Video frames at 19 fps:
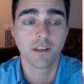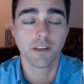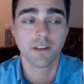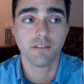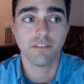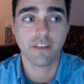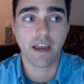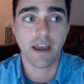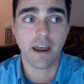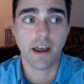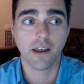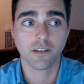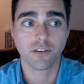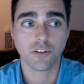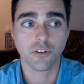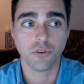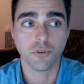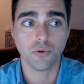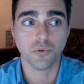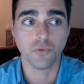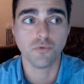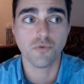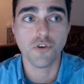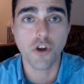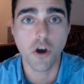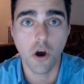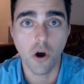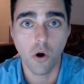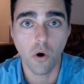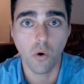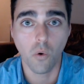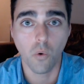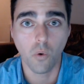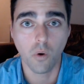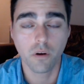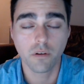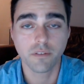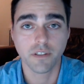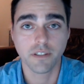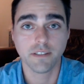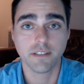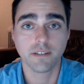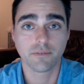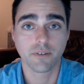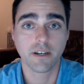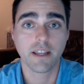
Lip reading: that you know the different